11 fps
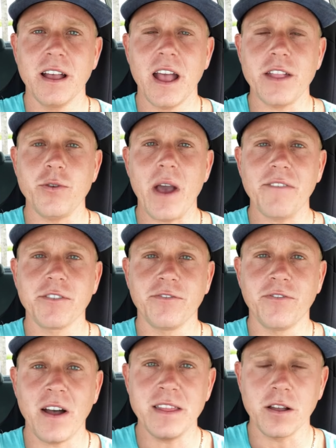And you have to
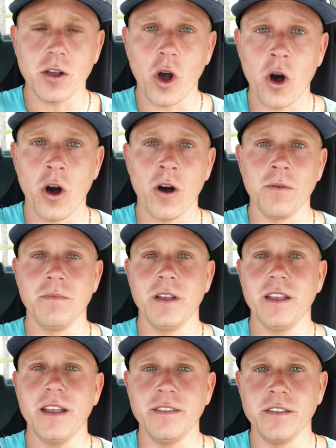find the calm
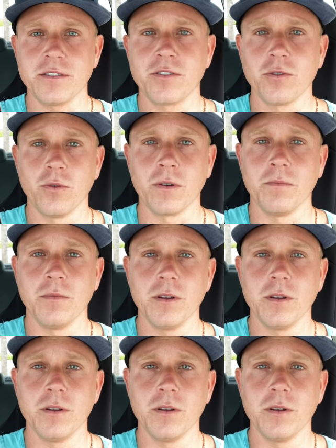in the storm.